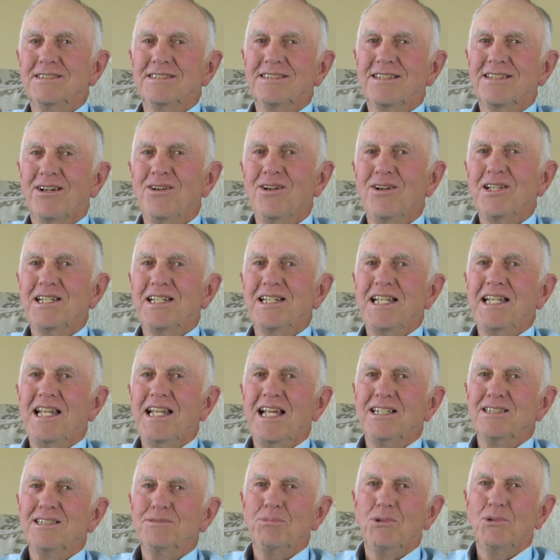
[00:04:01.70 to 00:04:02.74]
early
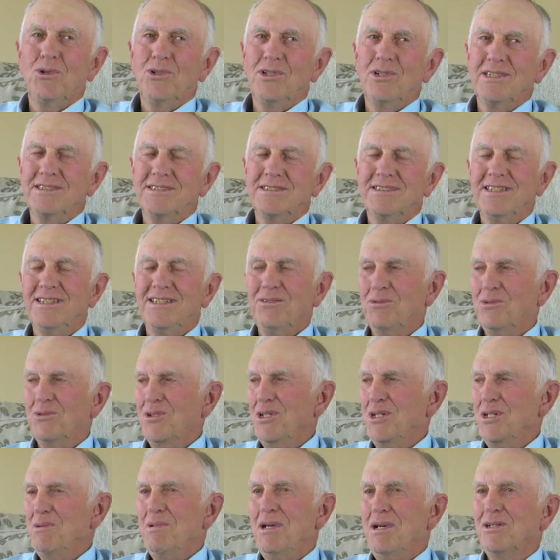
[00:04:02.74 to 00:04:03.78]
teenage boys didn't
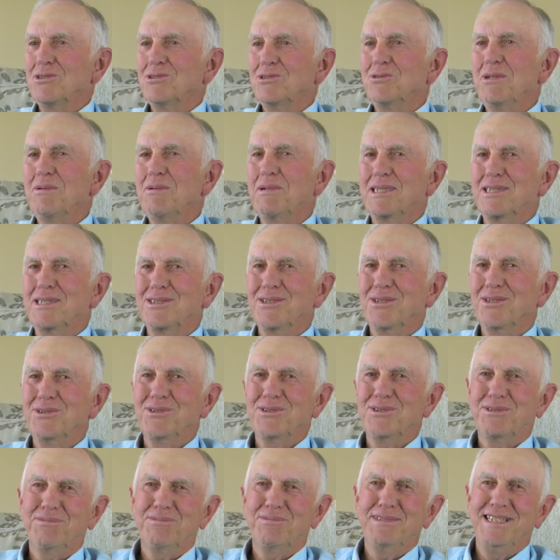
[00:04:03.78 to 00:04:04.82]
worry about swimming
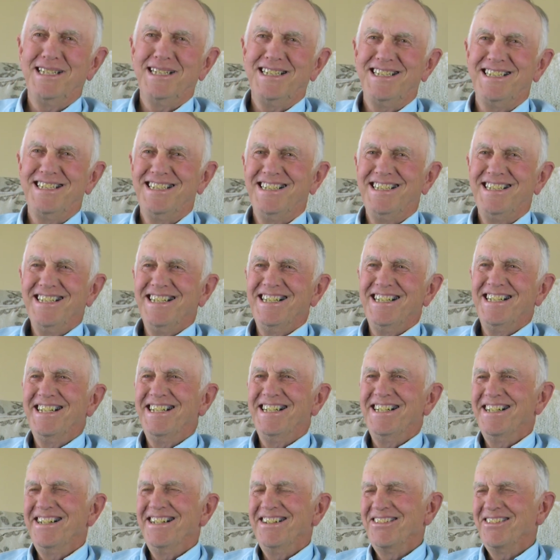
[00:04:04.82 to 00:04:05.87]
suits, but
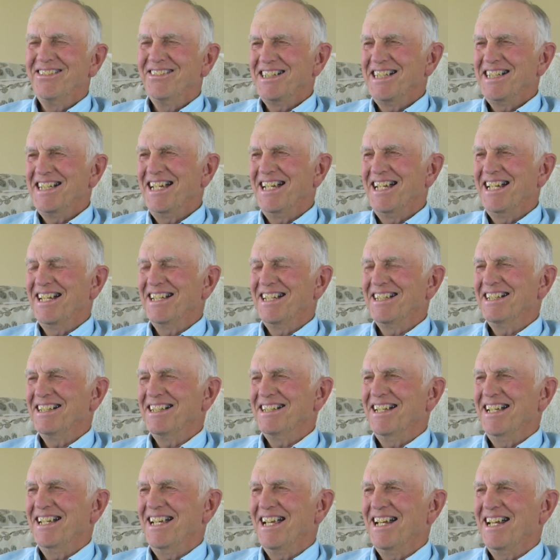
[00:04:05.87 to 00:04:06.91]
we had
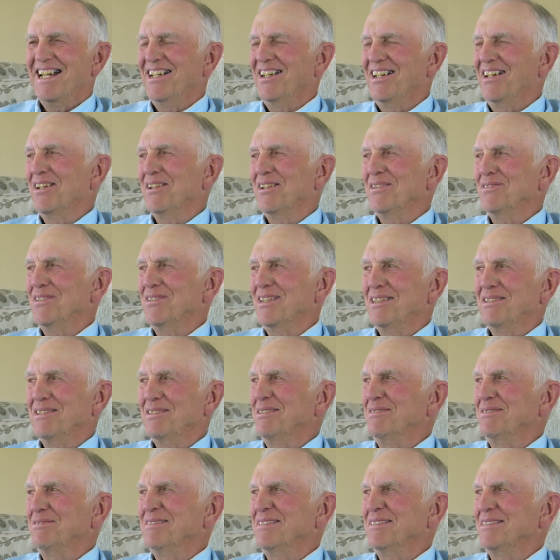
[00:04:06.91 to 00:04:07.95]
a lot of
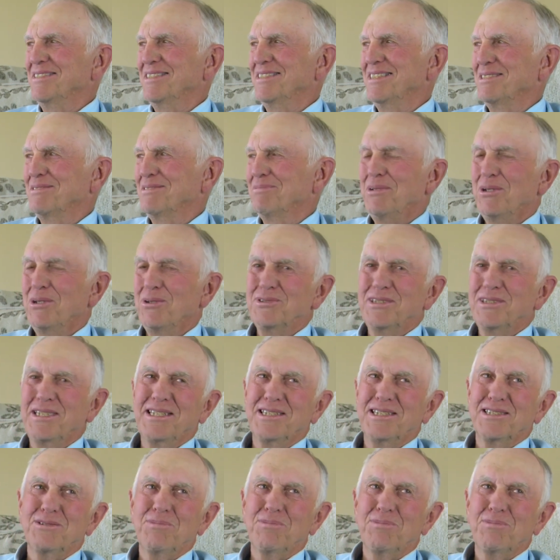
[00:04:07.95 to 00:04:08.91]
fun, mostly just